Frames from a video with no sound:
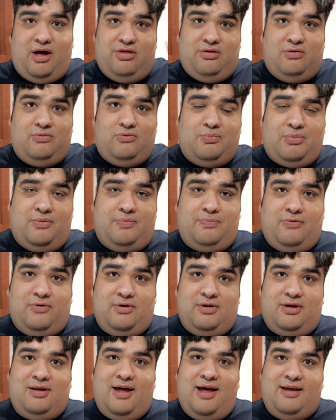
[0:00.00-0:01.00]
others
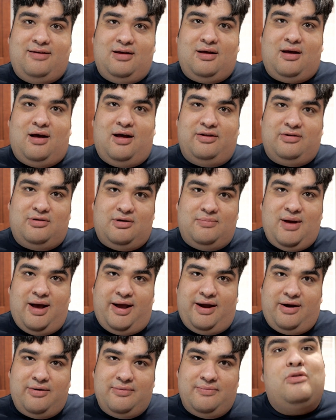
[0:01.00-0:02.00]
prefer the classic Oscar
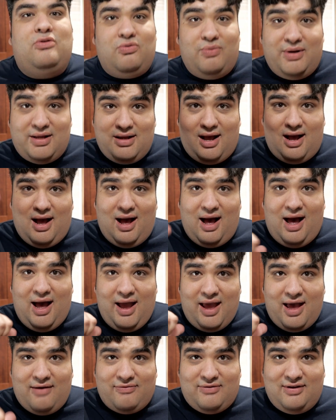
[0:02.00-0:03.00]
Mayer. To which
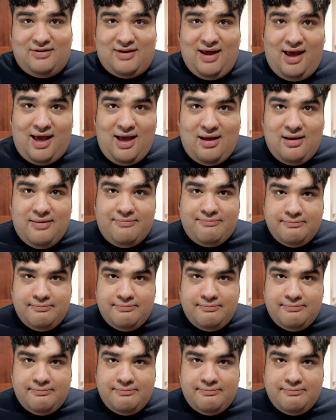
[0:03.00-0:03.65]
I have to say,